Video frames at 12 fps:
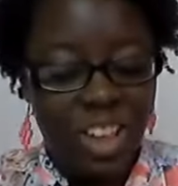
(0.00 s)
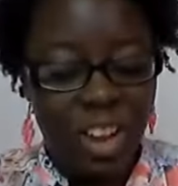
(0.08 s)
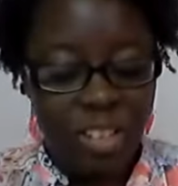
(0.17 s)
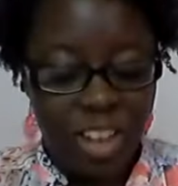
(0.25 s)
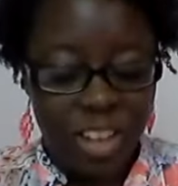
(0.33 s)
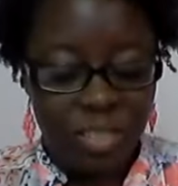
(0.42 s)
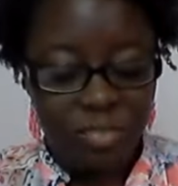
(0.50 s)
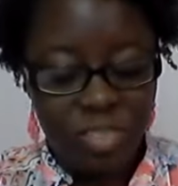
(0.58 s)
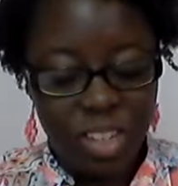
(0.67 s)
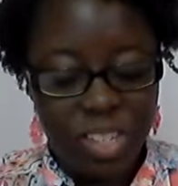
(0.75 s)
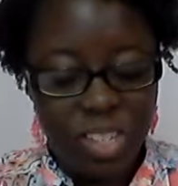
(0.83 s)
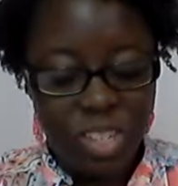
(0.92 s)
Alright,
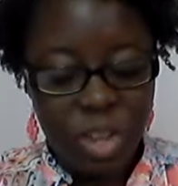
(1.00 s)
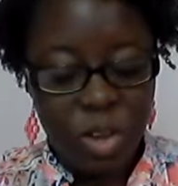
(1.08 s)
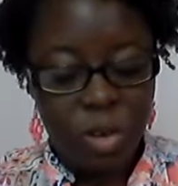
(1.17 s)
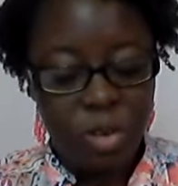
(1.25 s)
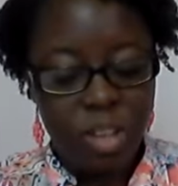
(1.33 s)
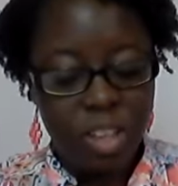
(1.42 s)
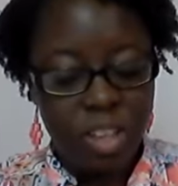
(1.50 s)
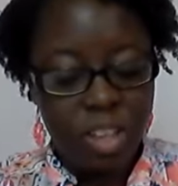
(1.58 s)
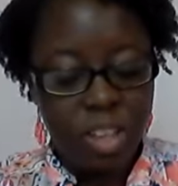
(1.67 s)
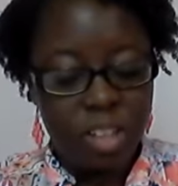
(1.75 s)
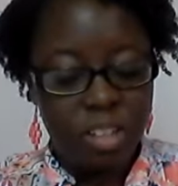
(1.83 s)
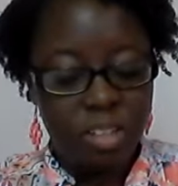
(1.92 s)
so
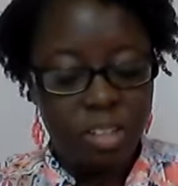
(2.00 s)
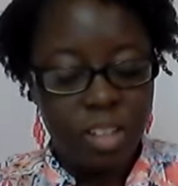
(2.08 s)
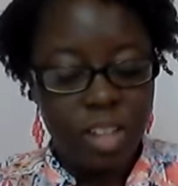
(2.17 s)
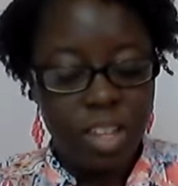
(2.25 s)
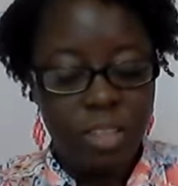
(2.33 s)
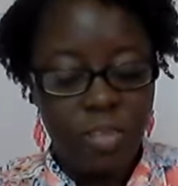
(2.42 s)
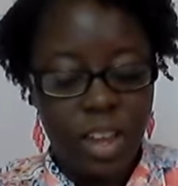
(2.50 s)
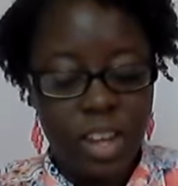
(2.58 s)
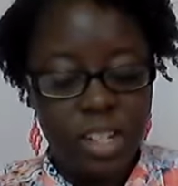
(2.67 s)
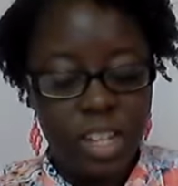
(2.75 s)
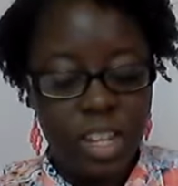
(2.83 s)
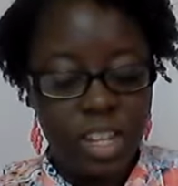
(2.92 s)
if I
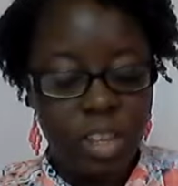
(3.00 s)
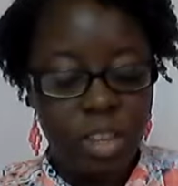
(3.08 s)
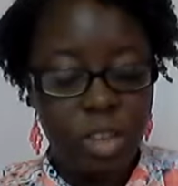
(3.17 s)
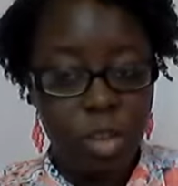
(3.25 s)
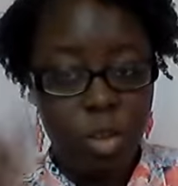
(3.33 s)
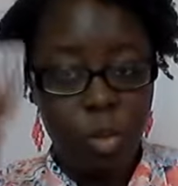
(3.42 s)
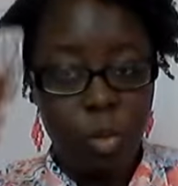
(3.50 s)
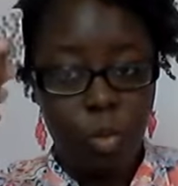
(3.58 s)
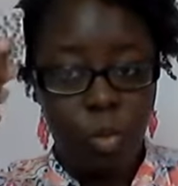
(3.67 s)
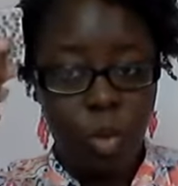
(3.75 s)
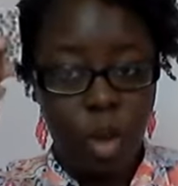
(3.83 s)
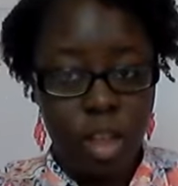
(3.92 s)
take
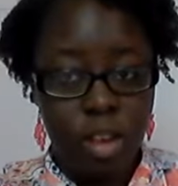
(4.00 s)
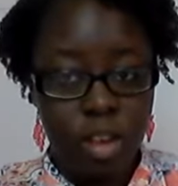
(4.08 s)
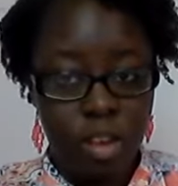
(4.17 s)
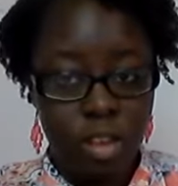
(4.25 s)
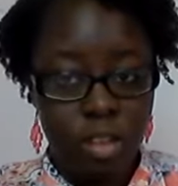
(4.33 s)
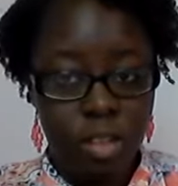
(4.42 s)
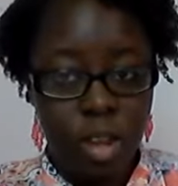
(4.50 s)
1,